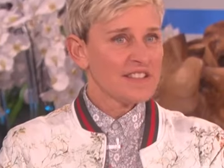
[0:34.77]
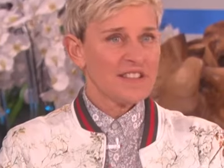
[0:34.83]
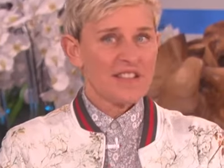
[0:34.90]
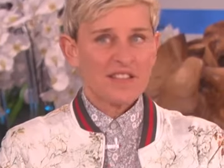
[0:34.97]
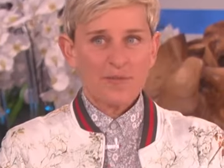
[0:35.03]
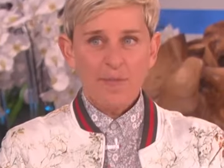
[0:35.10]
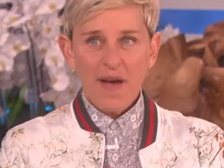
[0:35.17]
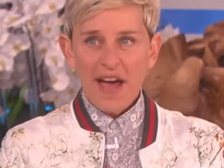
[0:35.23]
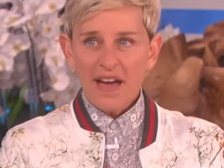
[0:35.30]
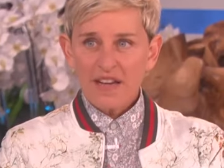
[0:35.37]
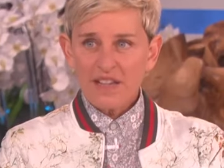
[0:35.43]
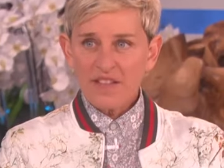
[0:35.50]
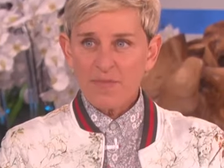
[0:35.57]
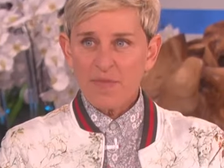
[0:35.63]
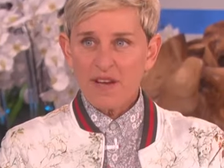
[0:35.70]
Is it as
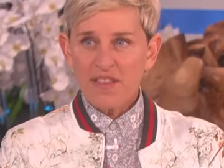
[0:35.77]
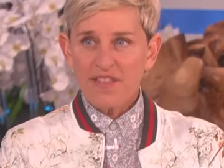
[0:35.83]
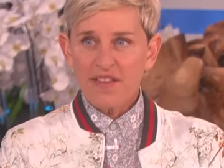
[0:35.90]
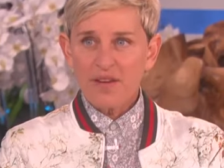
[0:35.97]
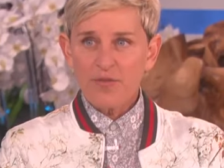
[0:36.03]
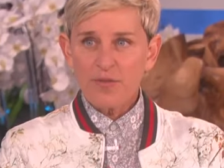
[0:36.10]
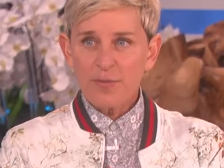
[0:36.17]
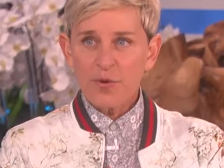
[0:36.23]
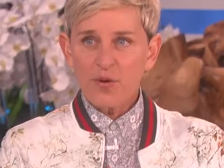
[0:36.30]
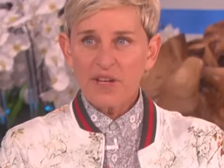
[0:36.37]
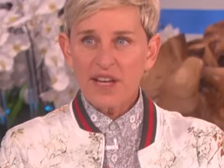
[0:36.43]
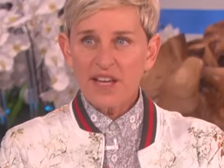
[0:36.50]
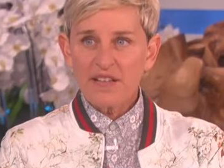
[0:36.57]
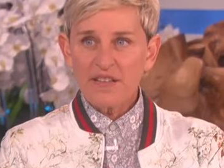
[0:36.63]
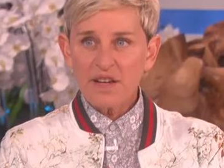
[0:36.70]
bad as my thing from
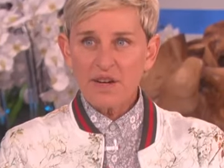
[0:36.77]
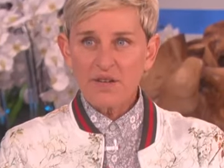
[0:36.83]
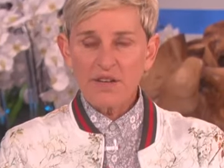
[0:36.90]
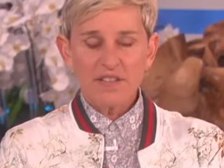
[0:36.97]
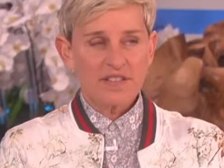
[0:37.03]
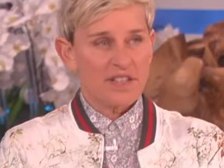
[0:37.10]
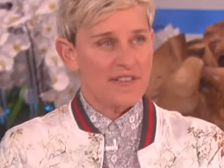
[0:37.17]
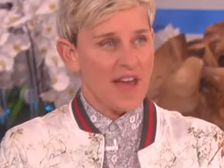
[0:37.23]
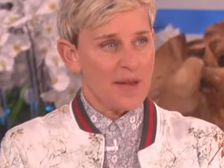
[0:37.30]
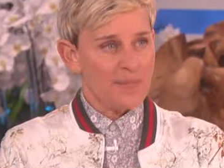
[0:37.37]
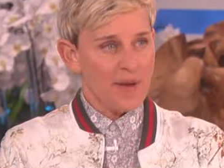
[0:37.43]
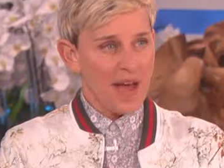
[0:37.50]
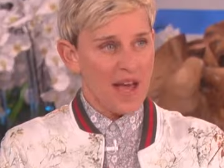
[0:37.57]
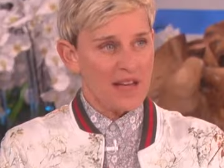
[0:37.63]
Orlando? Is it that